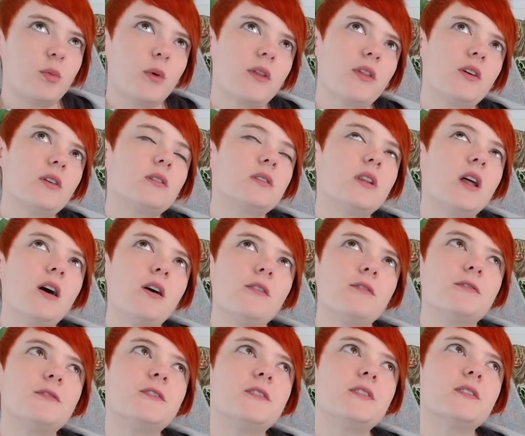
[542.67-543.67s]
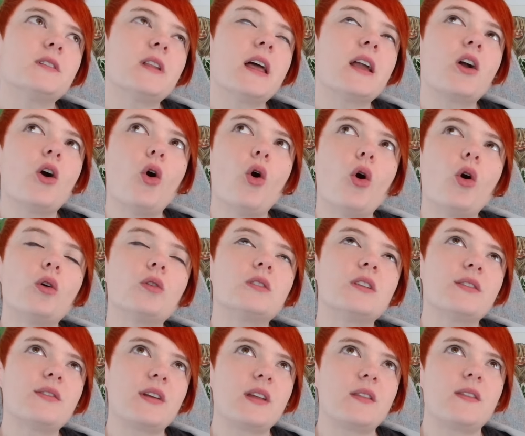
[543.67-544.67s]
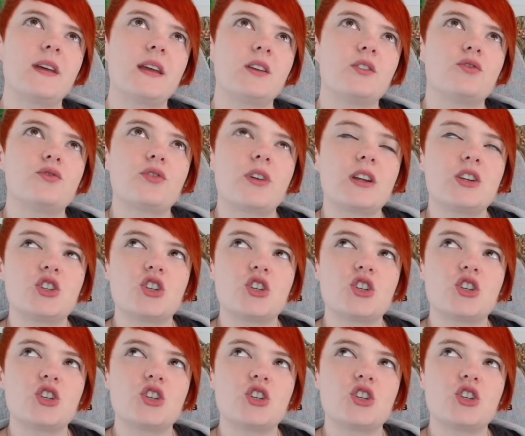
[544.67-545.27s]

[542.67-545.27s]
mother loved, like, all living things, right?